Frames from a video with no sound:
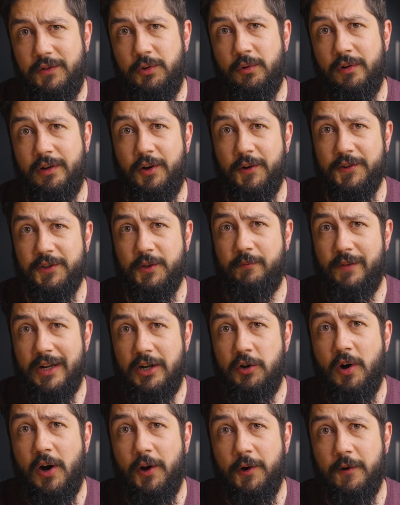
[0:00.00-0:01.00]
video and got some
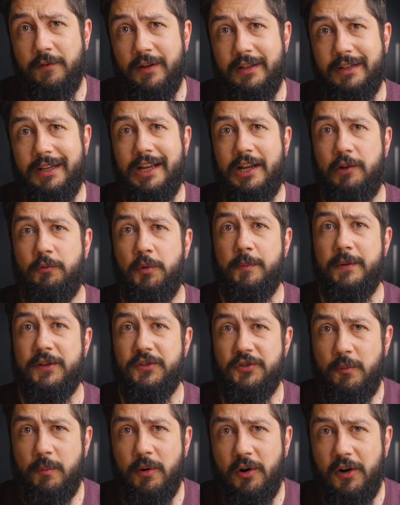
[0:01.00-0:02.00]
value out of it, it would be
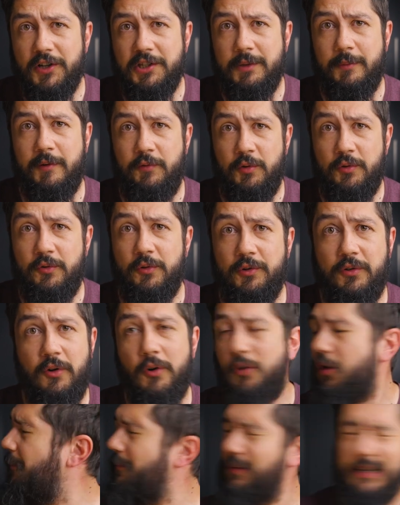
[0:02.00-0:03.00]
super awesome if you could
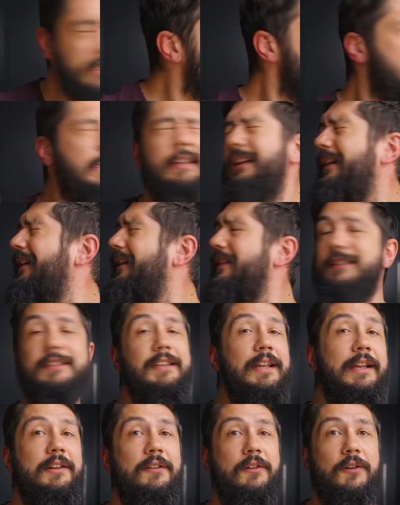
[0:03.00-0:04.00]
go completely
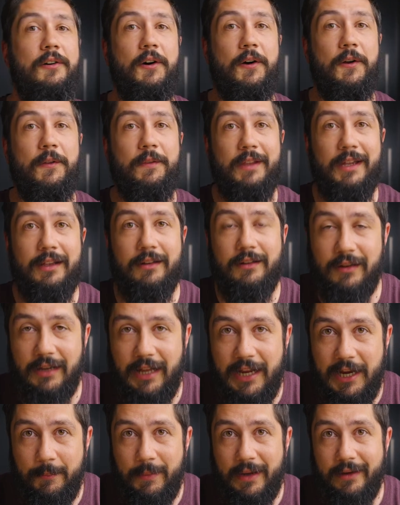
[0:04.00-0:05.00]
insane on that
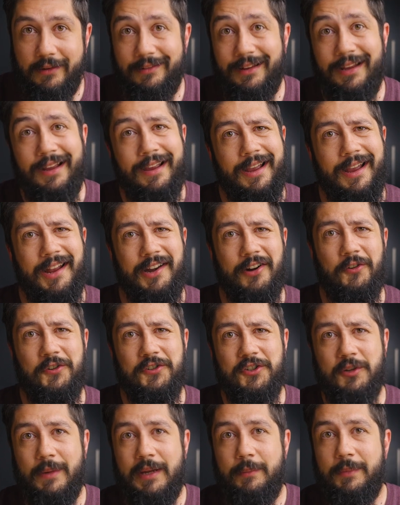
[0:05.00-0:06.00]
like button, and
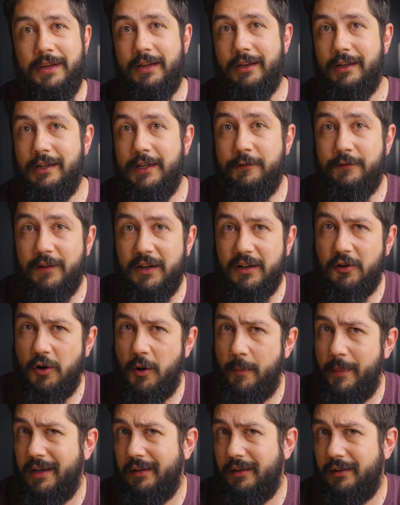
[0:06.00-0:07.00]
also maybe leave a
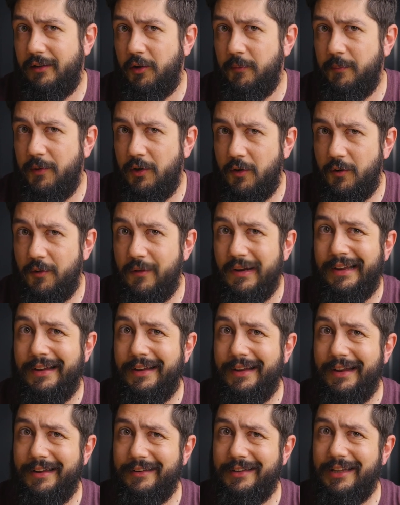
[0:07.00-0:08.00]
comment down below
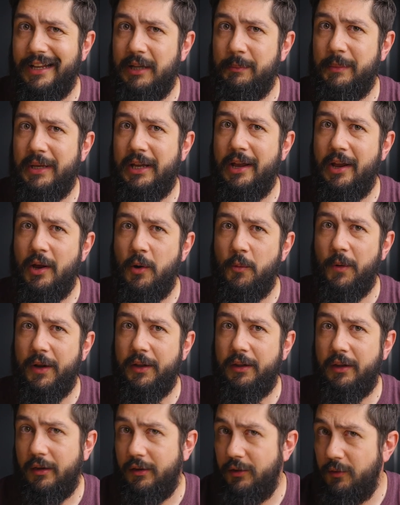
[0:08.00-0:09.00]
and tell me
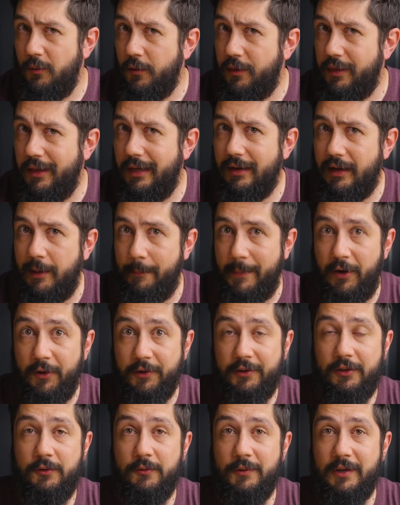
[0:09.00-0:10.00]
what you think
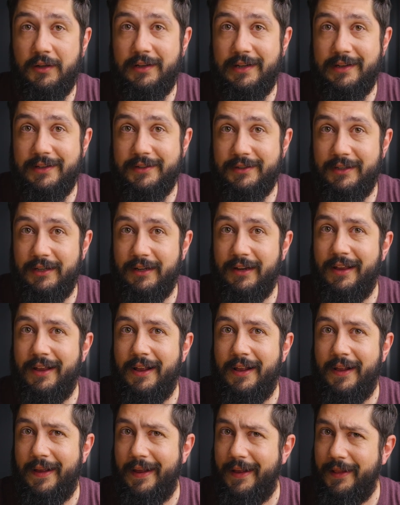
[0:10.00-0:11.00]
about unit testing
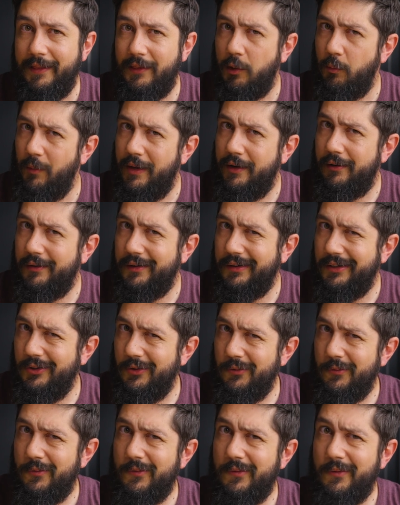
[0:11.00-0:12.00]
and whether
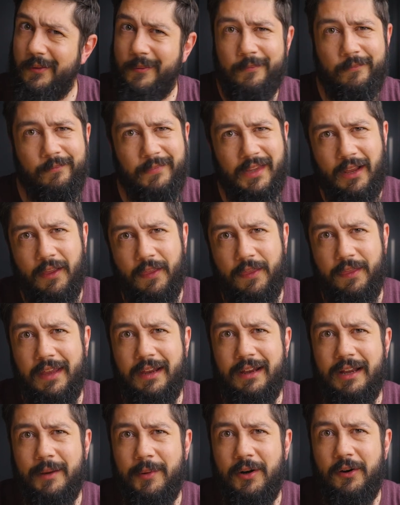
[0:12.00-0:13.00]
you
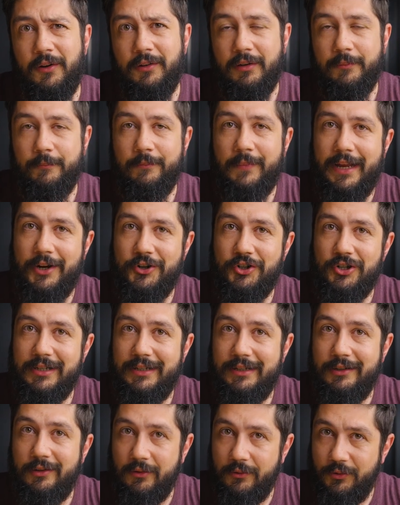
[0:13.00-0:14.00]
think about
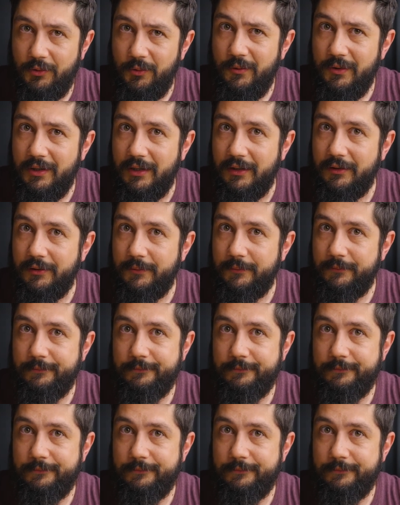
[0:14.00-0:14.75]
actually doing it.